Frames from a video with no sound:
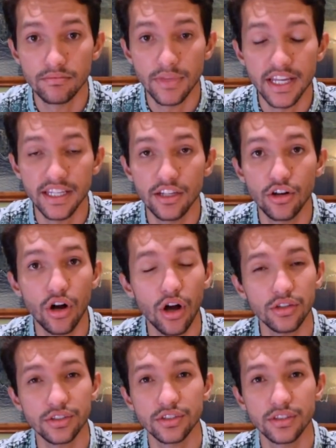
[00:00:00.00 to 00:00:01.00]
any
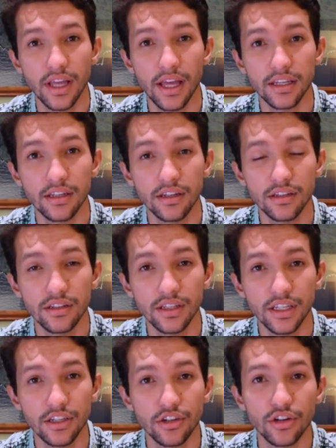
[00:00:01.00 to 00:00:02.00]
costs that
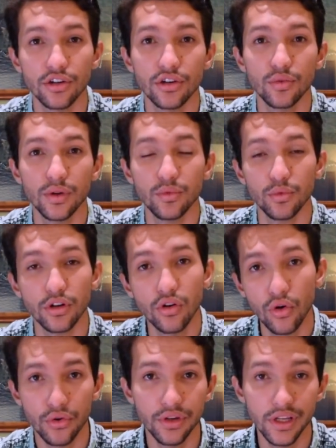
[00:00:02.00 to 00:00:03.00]
incur when
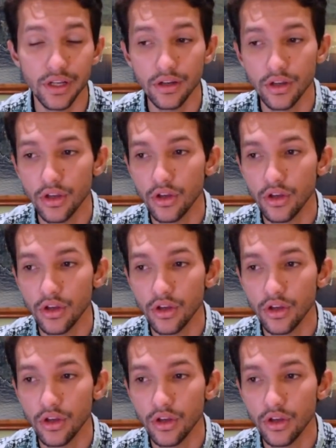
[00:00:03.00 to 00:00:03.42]
recording,